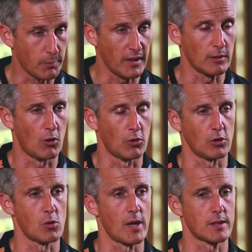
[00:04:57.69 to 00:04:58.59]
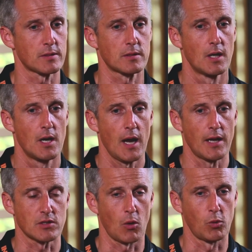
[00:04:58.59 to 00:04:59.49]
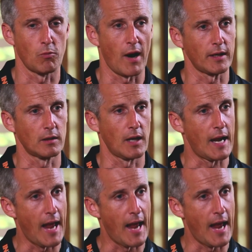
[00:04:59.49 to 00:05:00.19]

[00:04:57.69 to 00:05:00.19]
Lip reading: being long US. And so we're running an